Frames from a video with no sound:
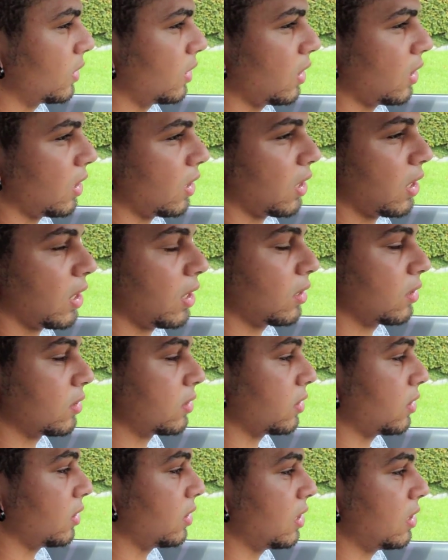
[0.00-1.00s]
yeah,
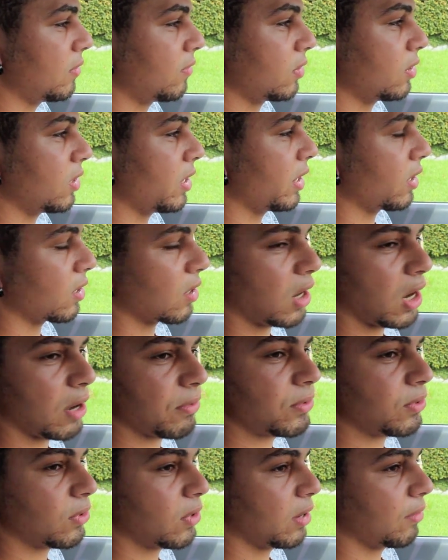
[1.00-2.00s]
and even like
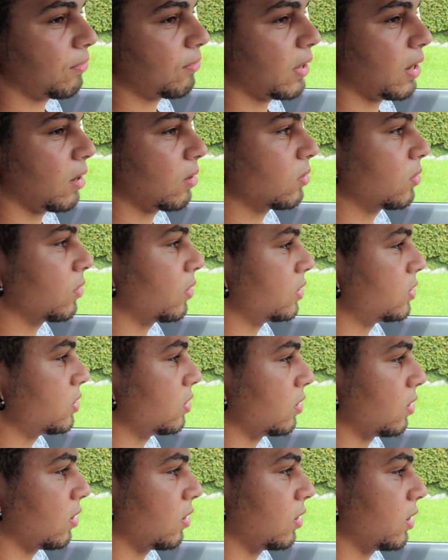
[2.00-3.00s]
after I found God,
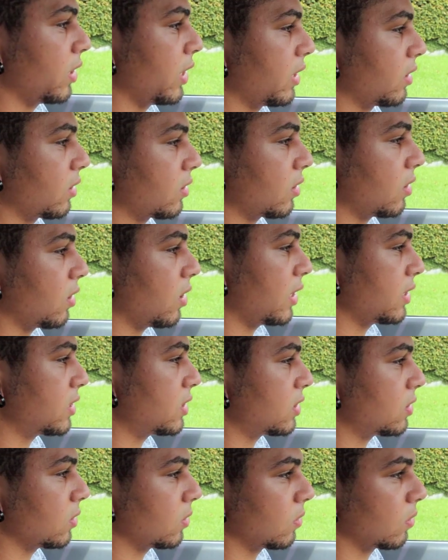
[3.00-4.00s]
you know, like I
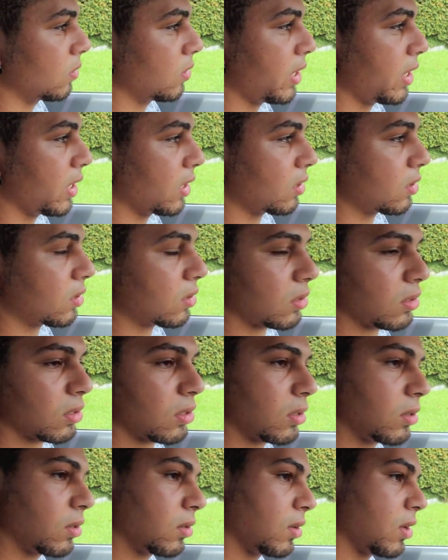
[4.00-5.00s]
still like
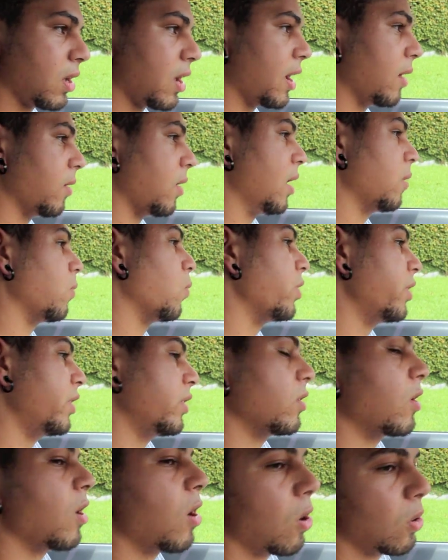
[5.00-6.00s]
I
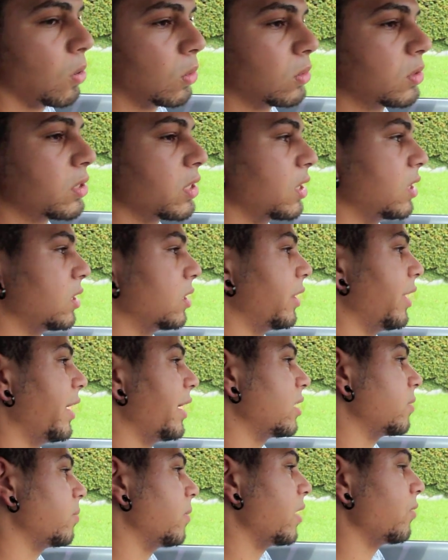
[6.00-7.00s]
wanted to hold in
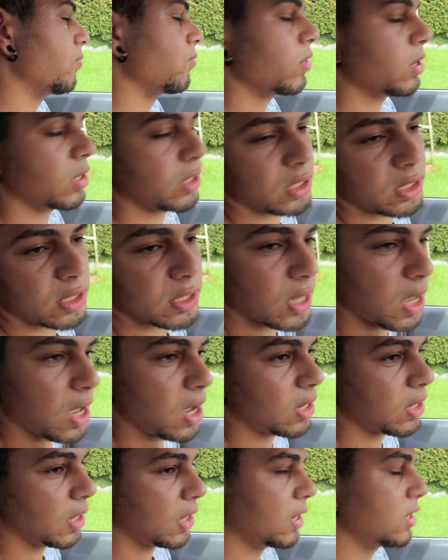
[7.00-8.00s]
like my really
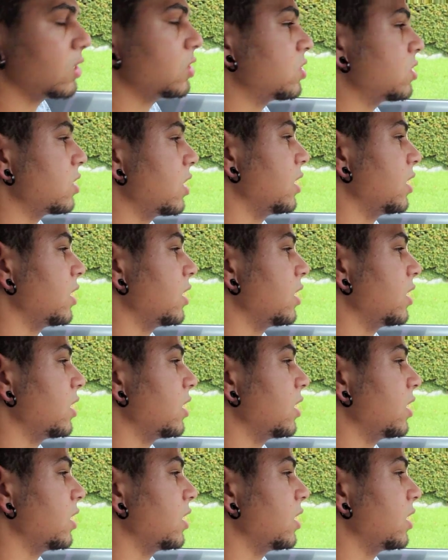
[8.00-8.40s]
dark edge,